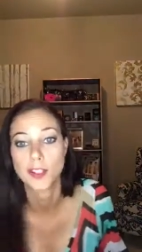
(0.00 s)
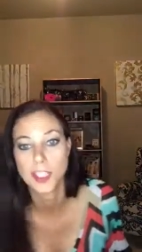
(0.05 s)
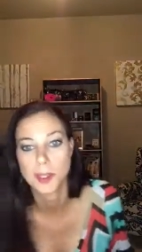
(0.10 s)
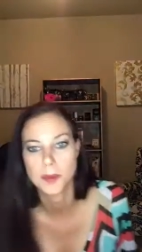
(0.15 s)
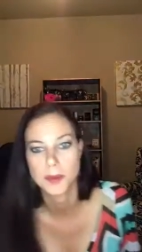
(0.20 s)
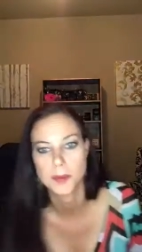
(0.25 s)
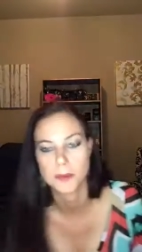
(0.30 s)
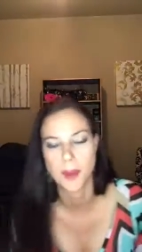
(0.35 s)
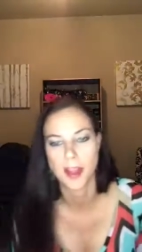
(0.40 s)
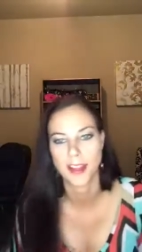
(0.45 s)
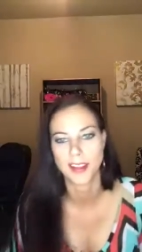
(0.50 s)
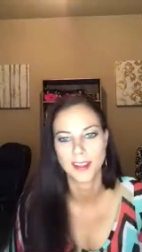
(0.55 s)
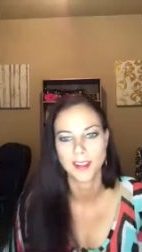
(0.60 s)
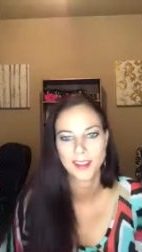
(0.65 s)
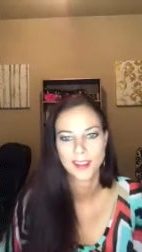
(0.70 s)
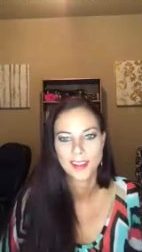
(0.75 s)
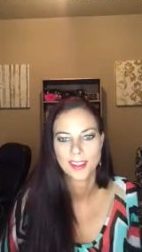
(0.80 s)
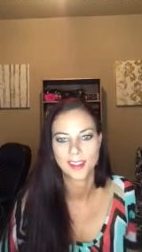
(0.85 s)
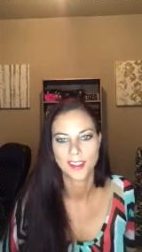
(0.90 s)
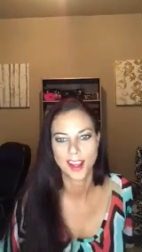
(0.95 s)
Some of my
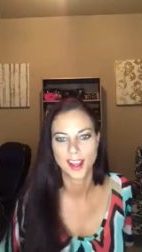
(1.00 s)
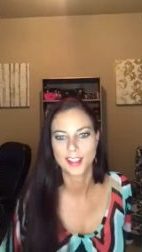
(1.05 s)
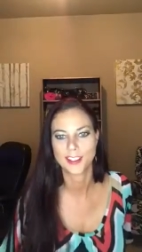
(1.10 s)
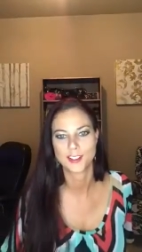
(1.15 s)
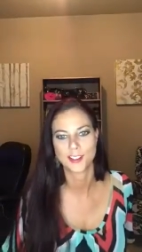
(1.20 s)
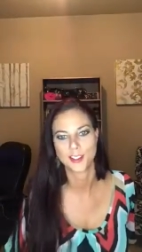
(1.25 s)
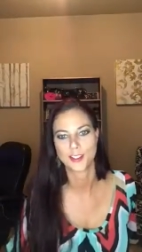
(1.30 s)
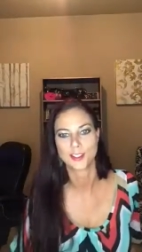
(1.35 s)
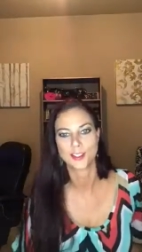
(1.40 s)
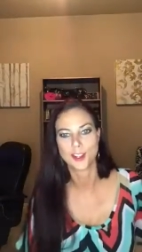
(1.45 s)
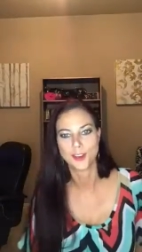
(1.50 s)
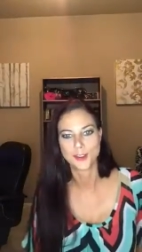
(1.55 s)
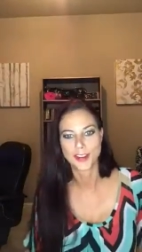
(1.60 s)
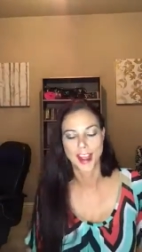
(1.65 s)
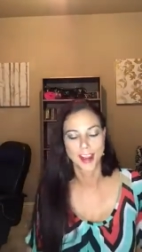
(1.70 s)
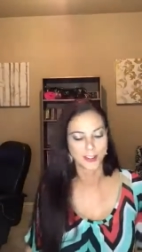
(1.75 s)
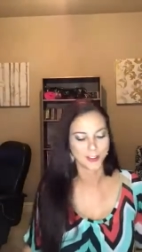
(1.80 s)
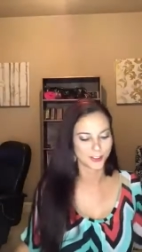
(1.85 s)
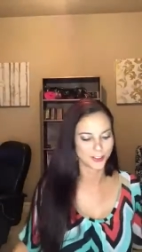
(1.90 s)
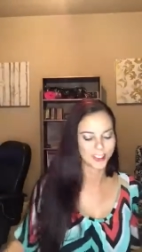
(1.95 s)
clients just glow
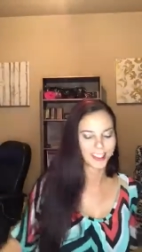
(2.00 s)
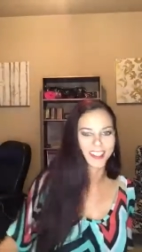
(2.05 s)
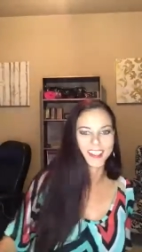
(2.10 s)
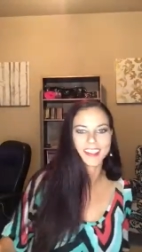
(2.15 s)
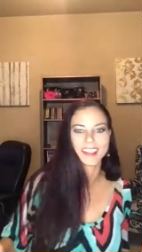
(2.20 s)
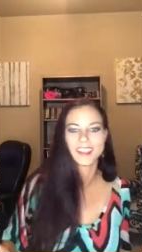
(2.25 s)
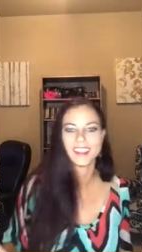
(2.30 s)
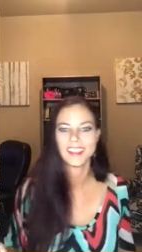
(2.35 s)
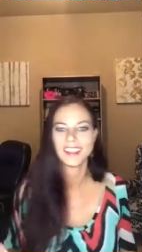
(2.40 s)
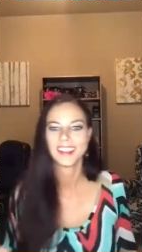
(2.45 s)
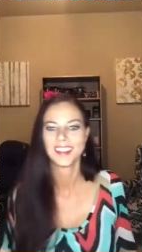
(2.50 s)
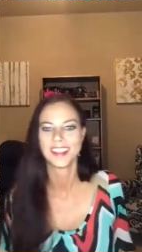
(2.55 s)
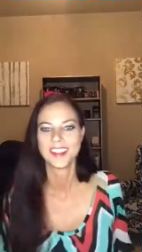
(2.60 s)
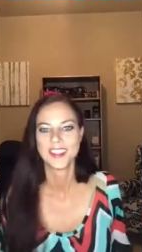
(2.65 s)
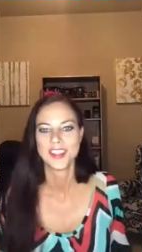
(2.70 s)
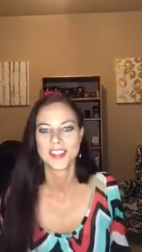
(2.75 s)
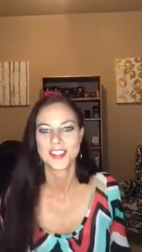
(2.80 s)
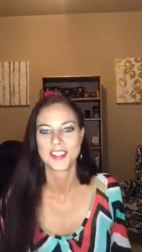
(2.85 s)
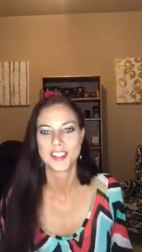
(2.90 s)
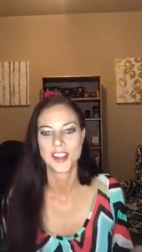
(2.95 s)
naturally.
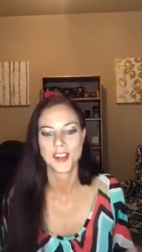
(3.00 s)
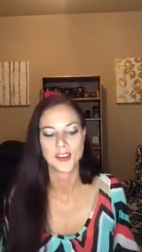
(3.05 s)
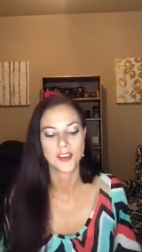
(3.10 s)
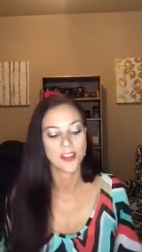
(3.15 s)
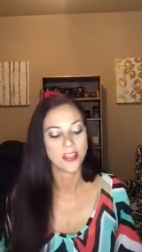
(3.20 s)
So